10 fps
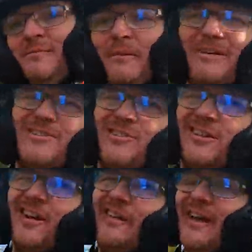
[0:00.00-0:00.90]
Maybe I shouldn't
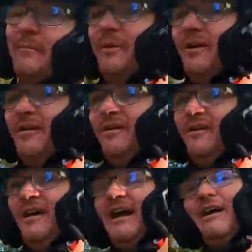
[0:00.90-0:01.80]
have done that, but
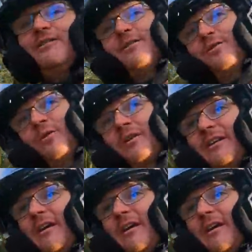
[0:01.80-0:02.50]
I also torqued